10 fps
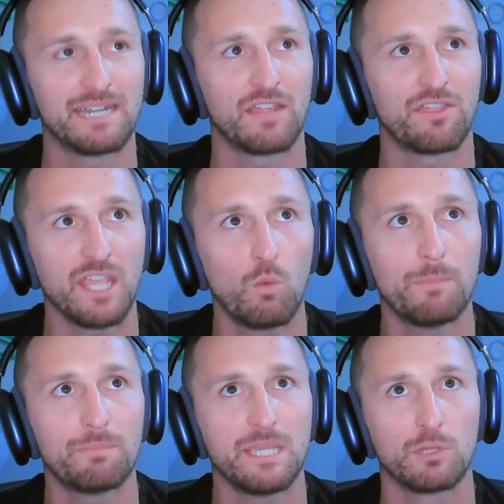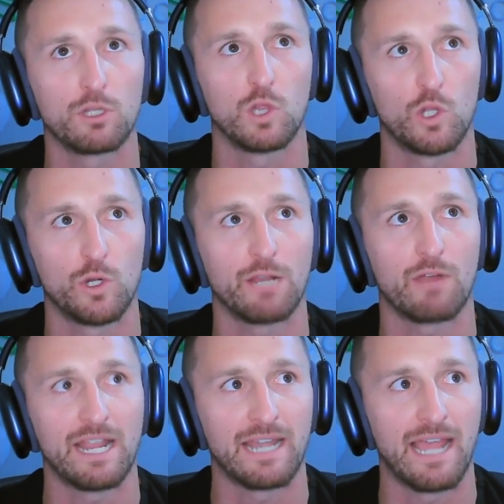And I think what people are learning
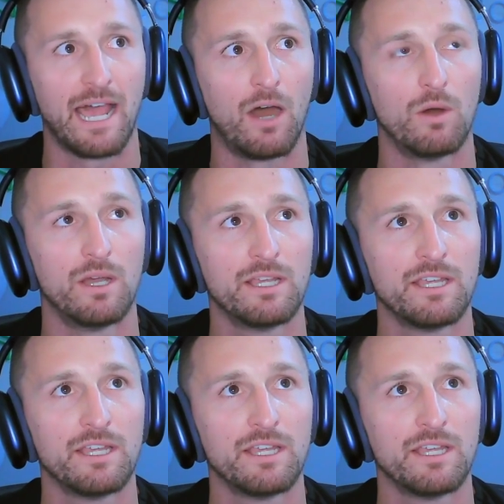right now